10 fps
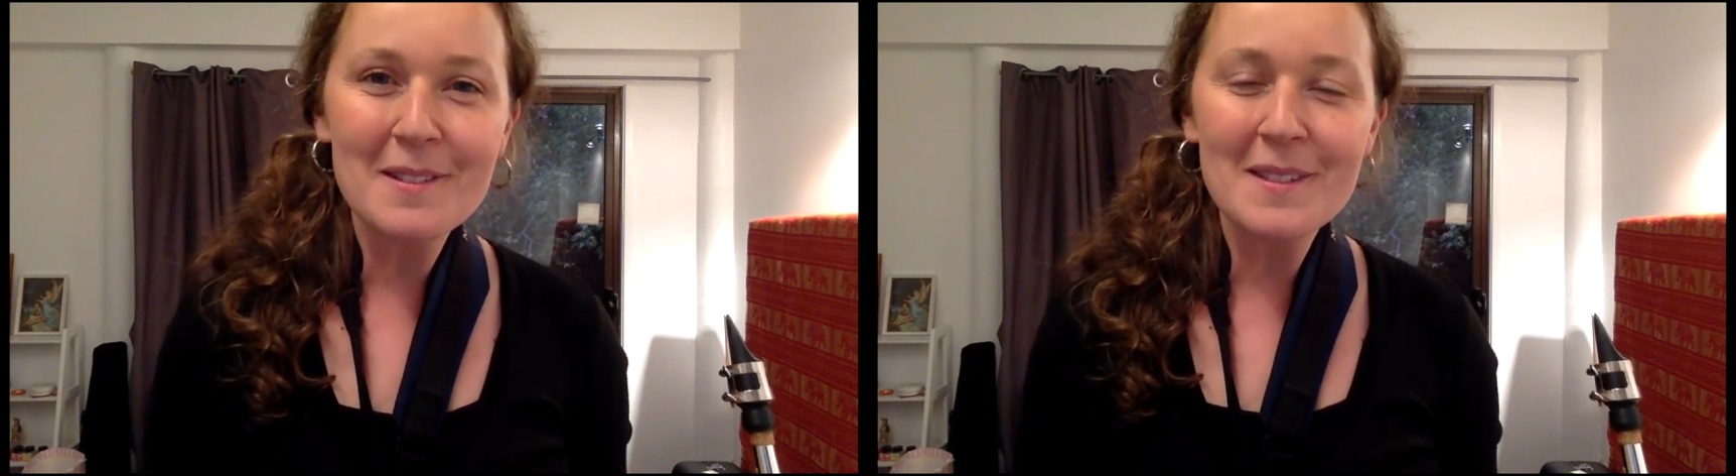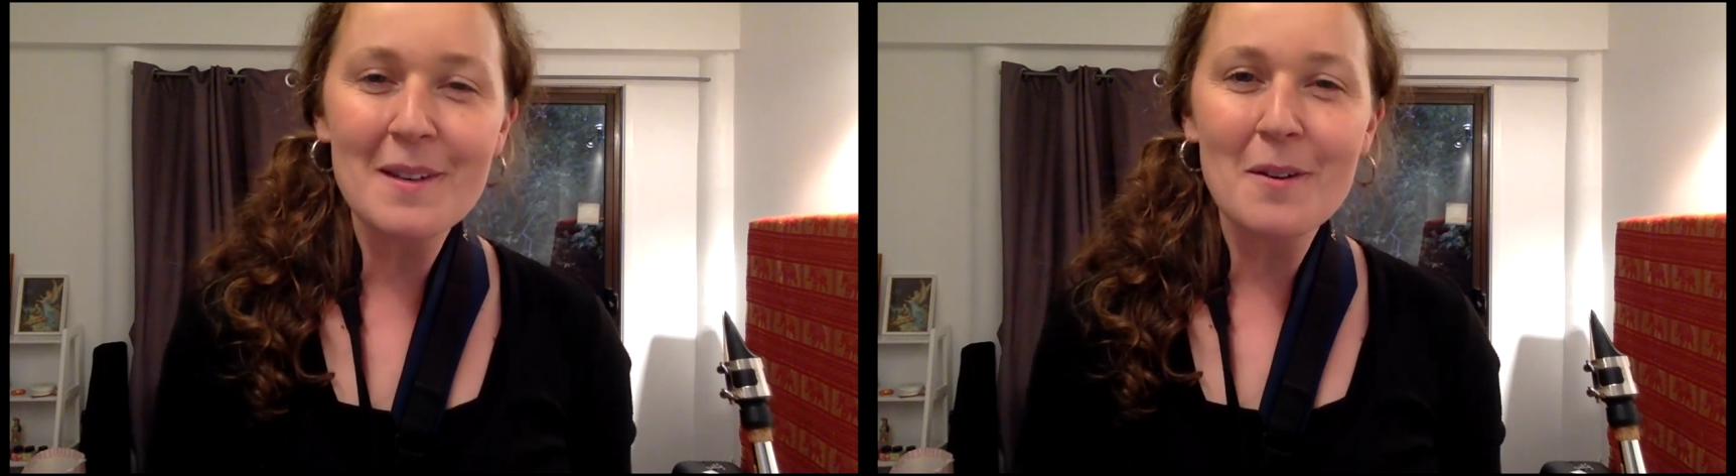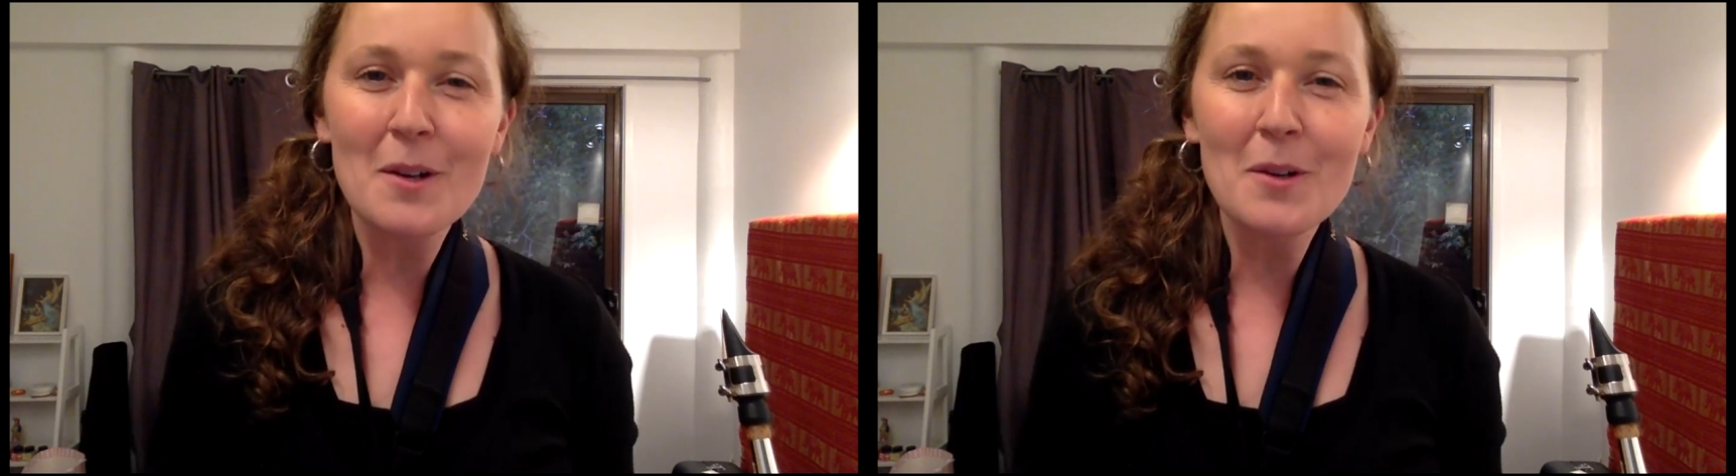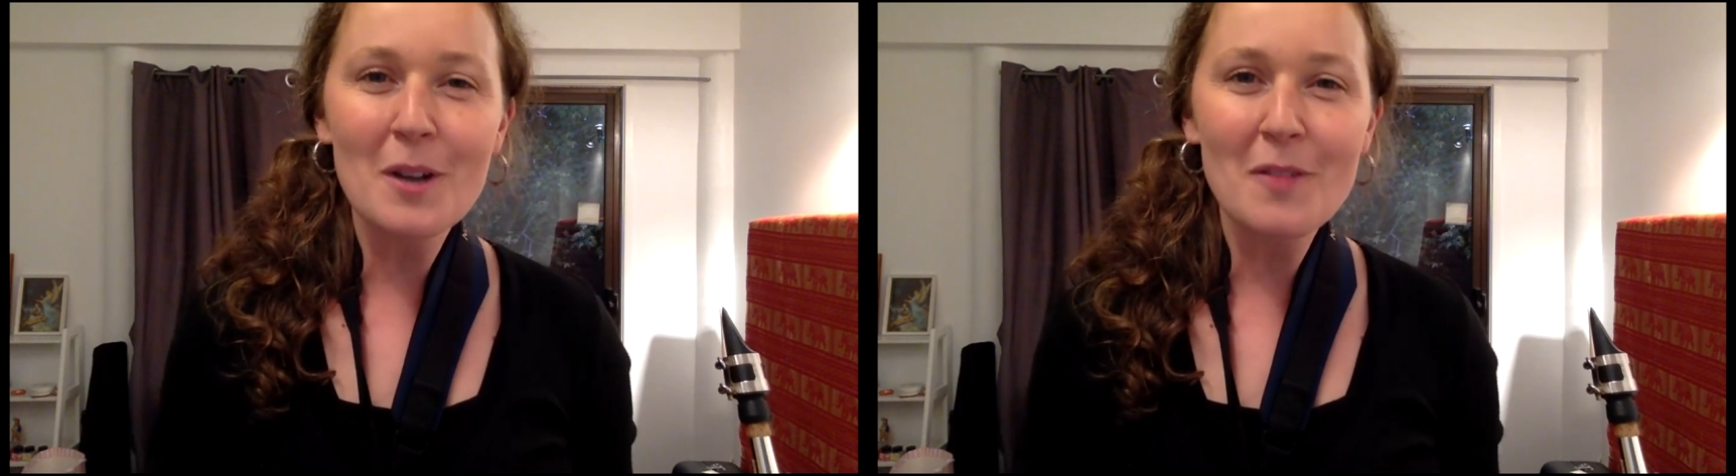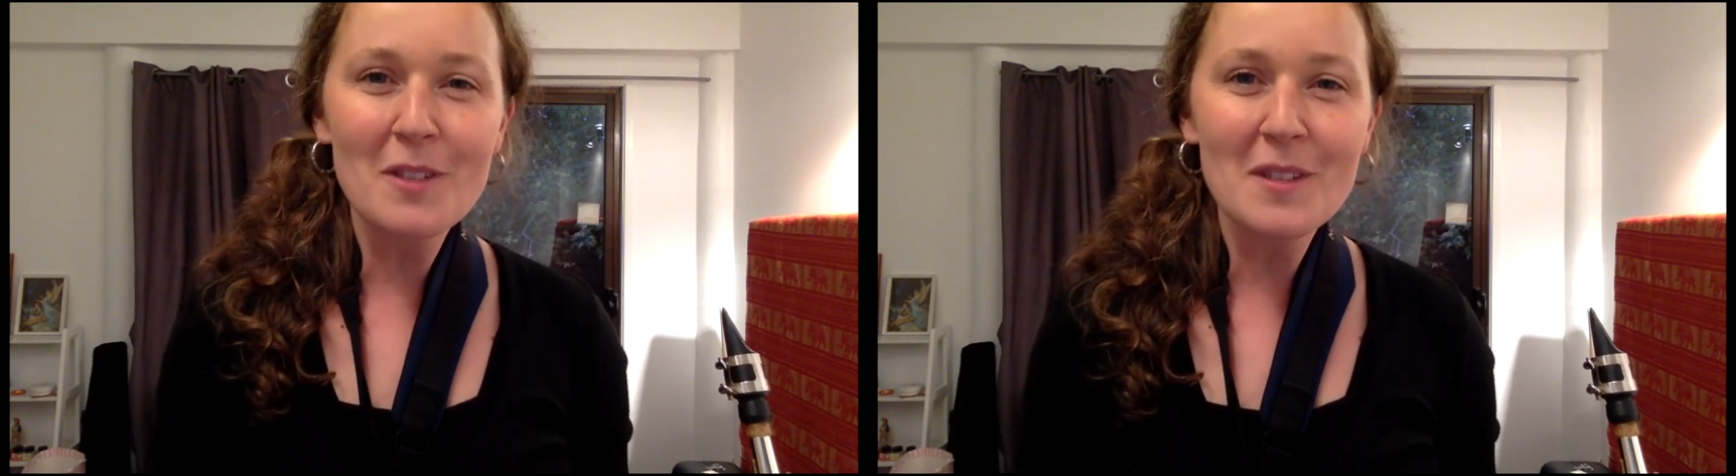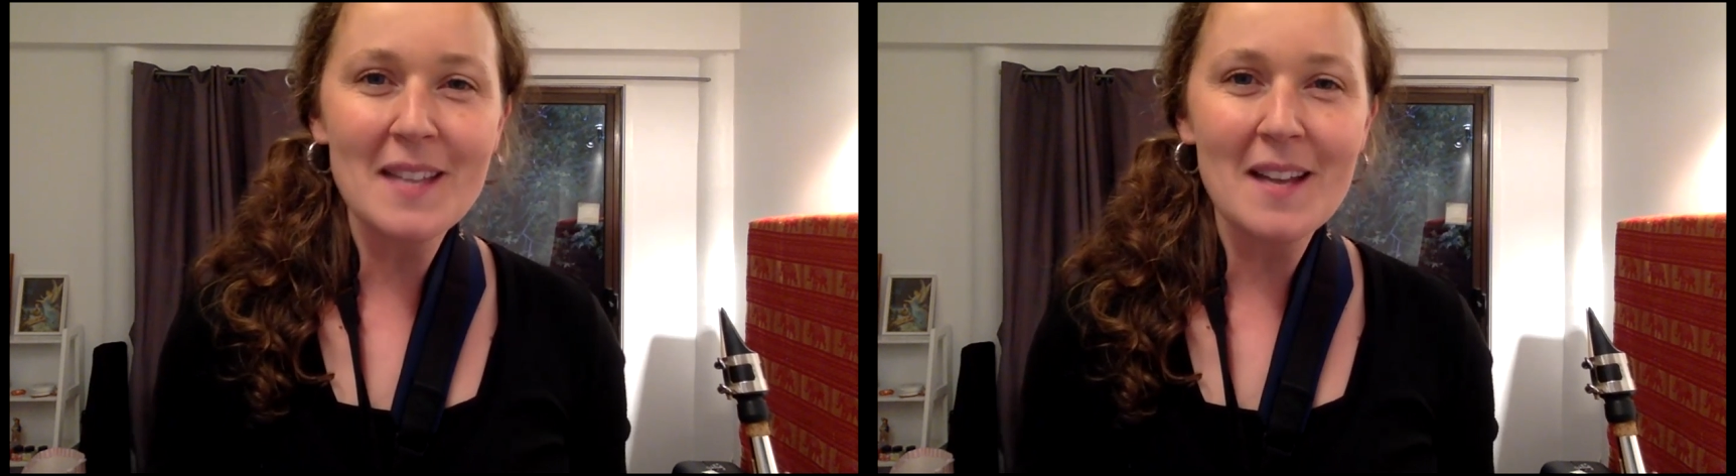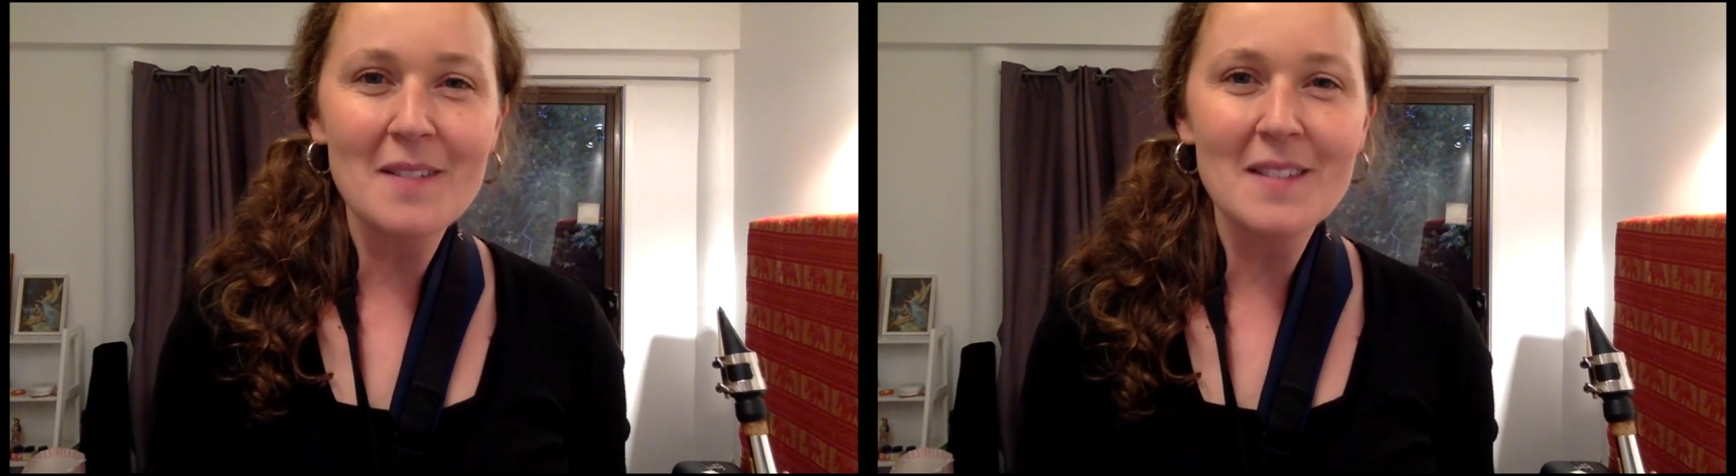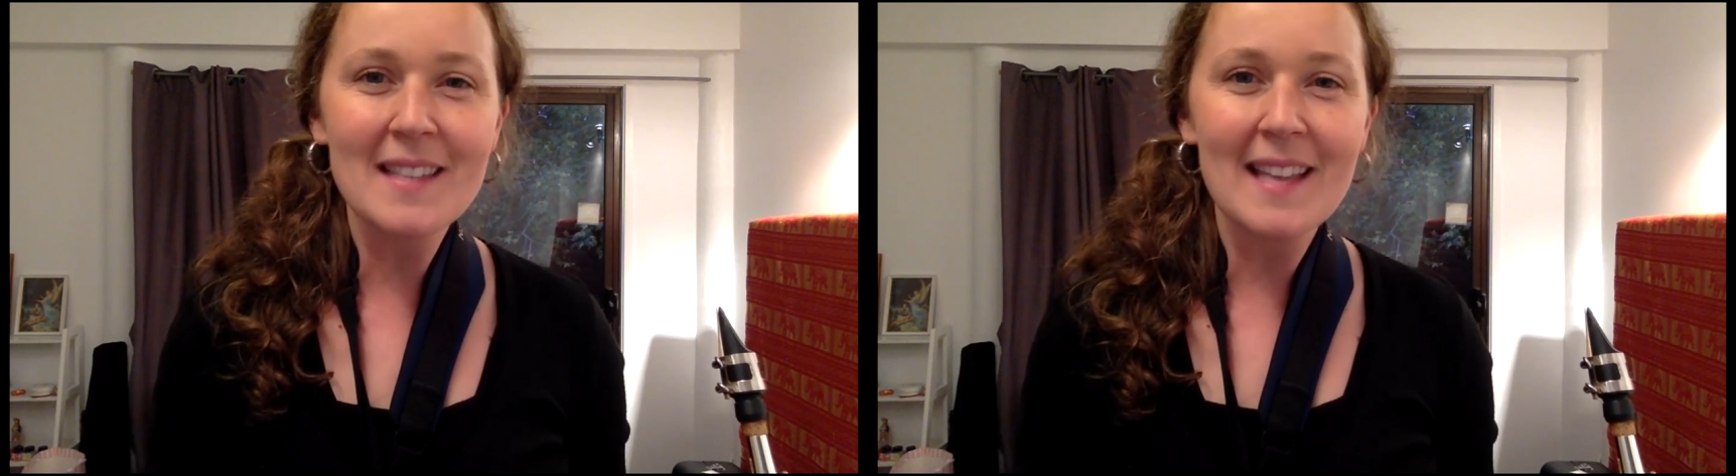So look after yourselves,